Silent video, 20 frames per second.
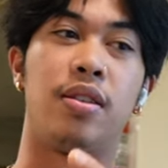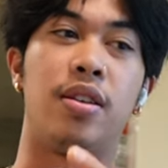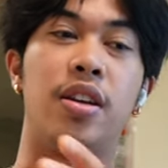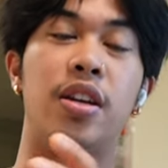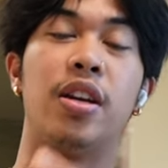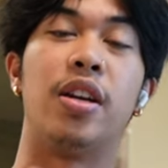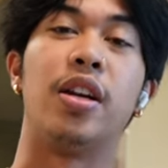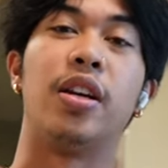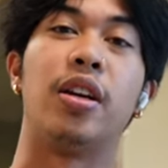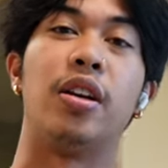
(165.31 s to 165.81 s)

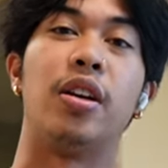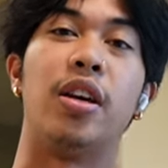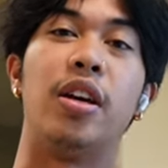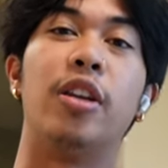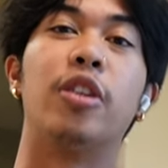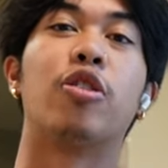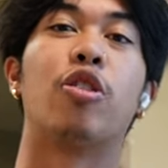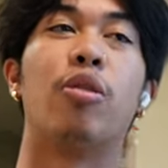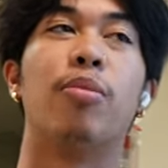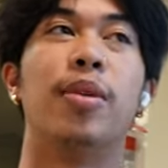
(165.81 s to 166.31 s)
eating in
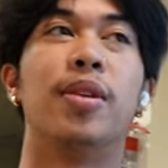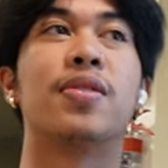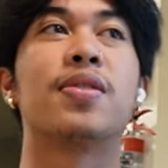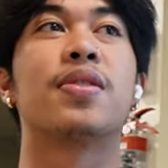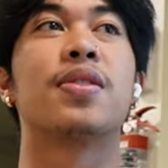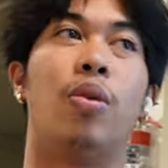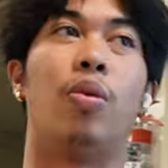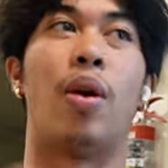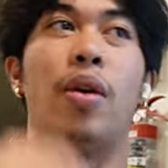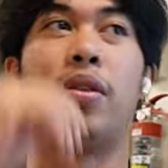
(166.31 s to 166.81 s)

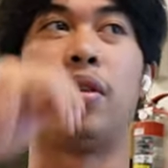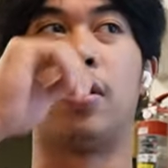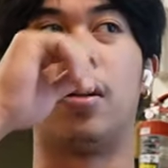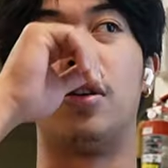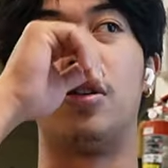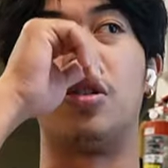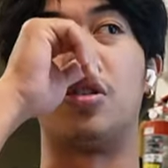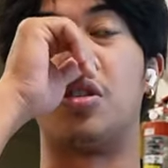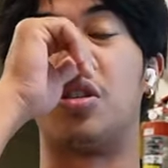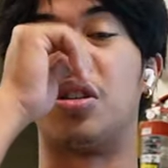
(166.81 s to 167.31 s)
increments rather
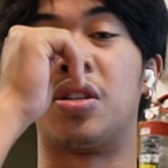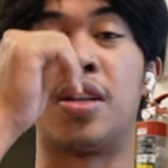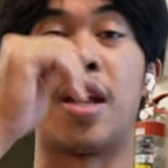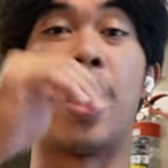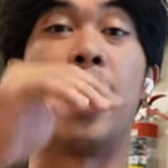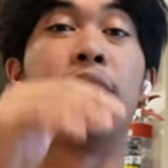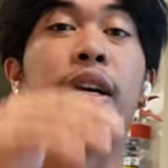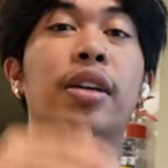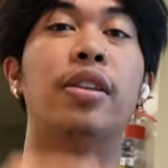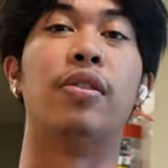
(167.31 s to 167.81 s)
than just
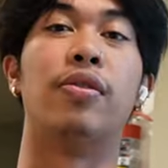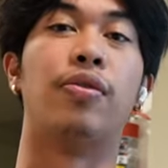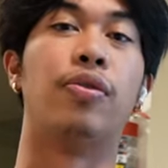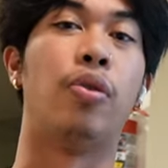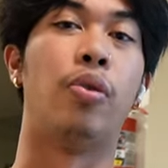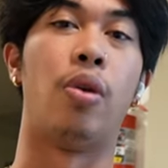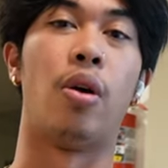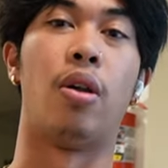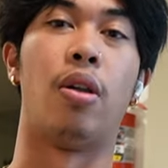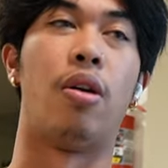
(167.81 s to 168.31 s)
stacking the
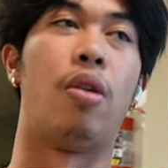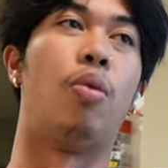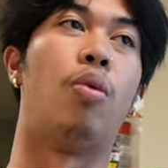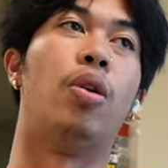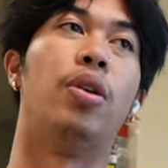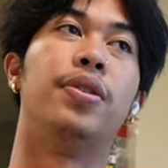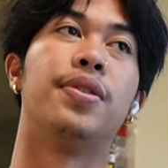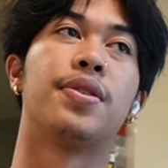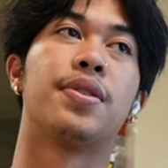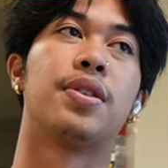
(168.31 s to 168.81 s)
food all at
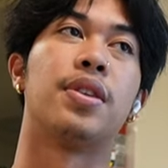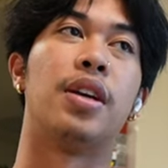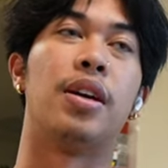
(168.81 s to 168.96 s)
once,